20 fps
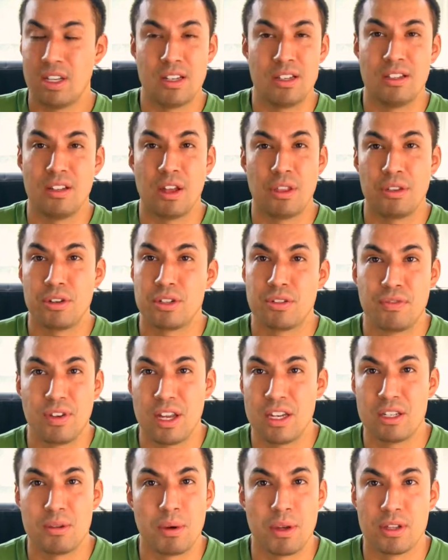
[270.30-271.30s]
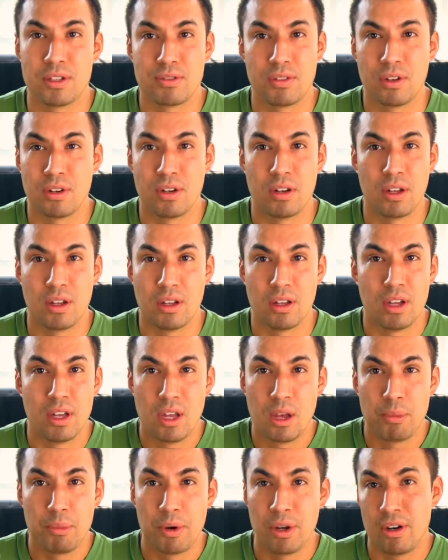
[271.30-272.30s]
Nothing's fancy about this phone at all.
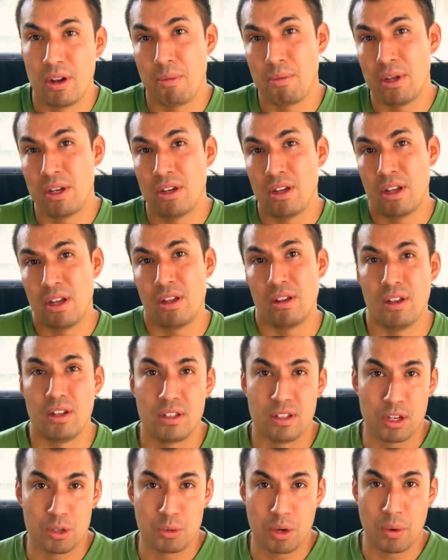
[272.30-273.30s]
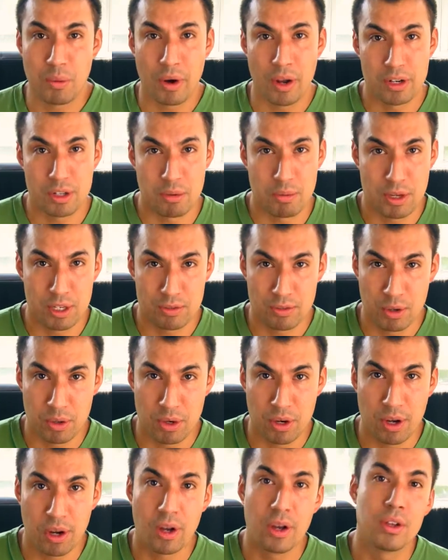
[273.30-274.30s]
But I mean, it does what I want to. It makes phone
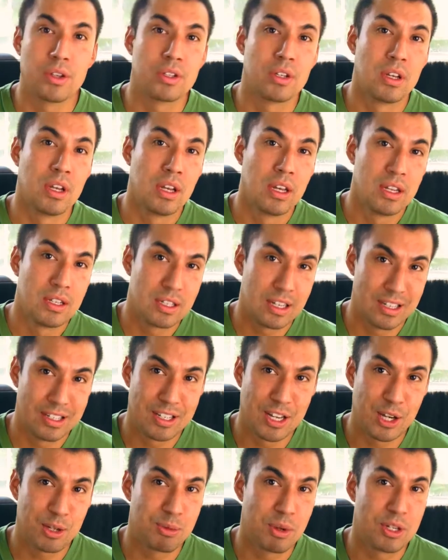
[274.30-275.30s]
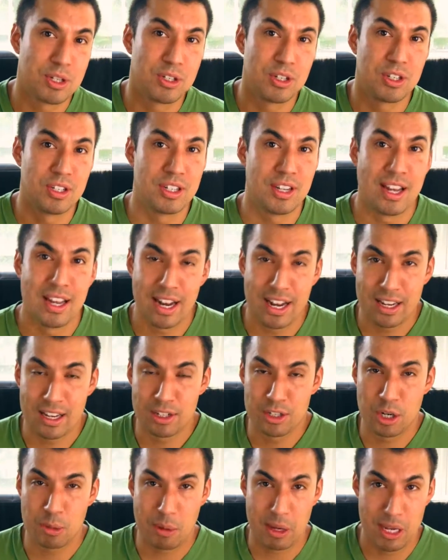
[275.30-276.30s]
calls, sends text messages, and I can
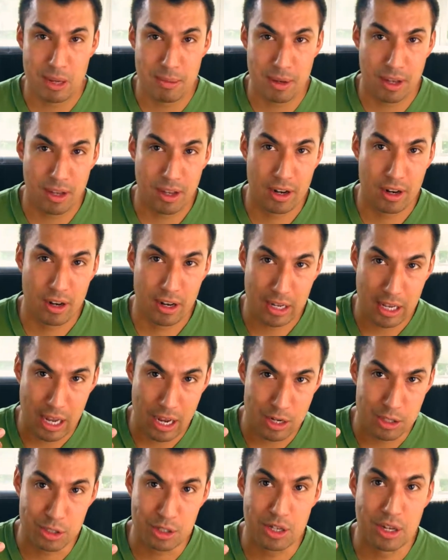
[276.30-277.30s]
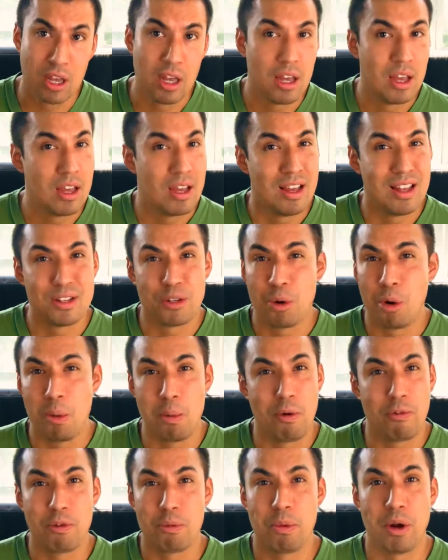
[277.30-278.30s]
check my email on it occasionally. It's
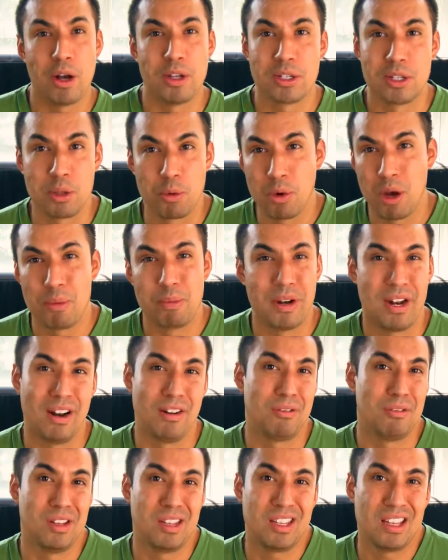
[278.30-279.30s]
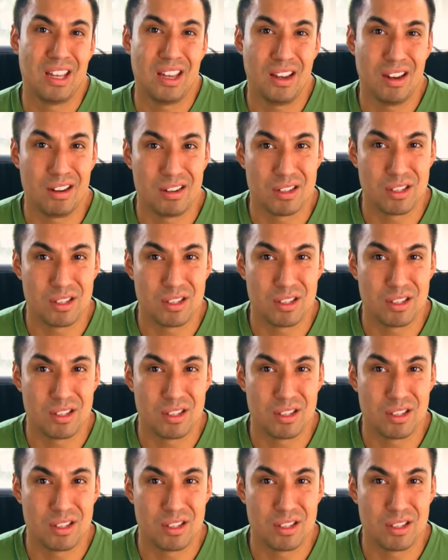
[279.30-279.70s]
horrible for browsing the web, but I don't really care.